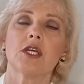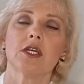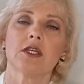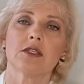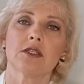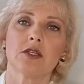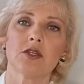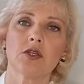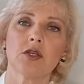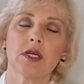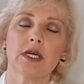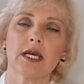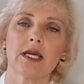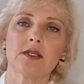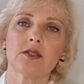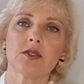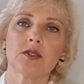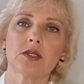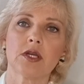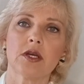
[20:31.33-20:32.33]
So I
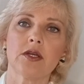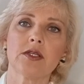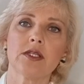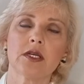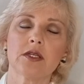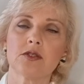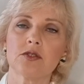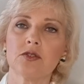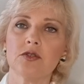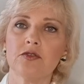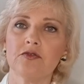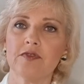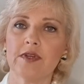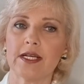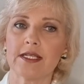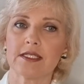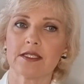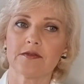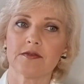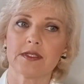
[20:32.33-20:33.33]
had to go down 2
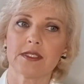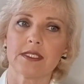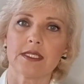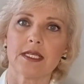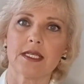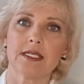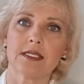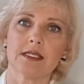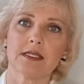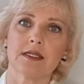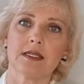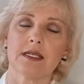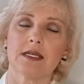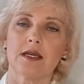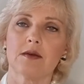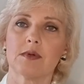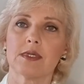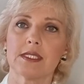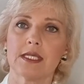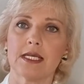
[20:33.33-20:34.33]
flights of stairs and then
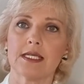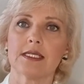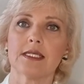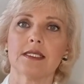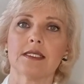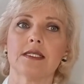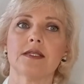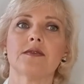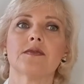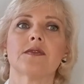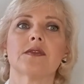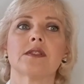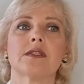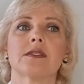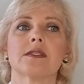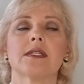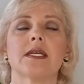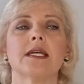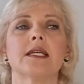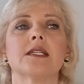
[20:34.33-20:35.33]
I was underneath the
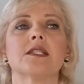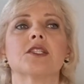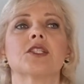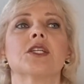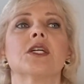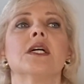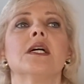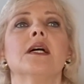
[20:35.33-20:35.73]
stage.